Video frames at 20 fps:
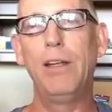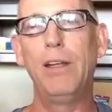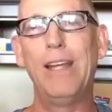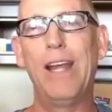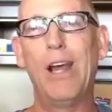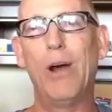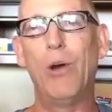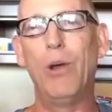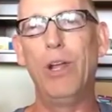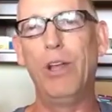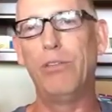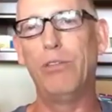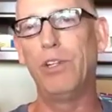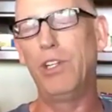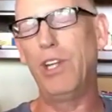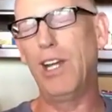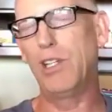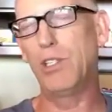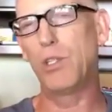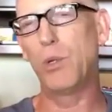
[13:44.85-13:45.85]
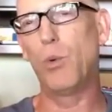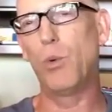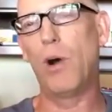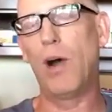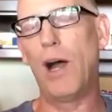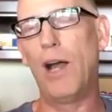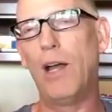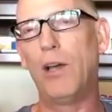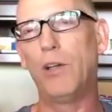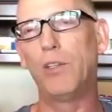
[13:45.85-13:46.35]
Now, if it takes a
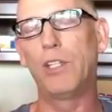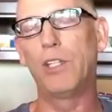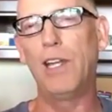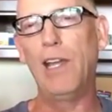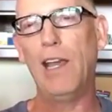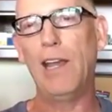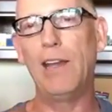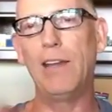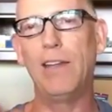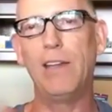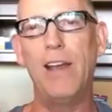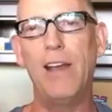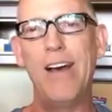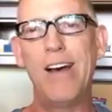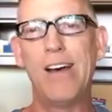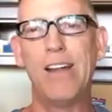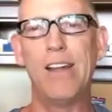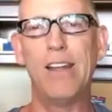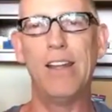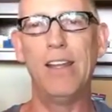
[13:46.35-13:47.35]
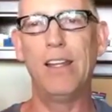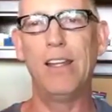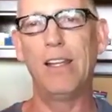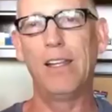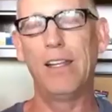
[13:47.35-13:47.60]
while to get it done,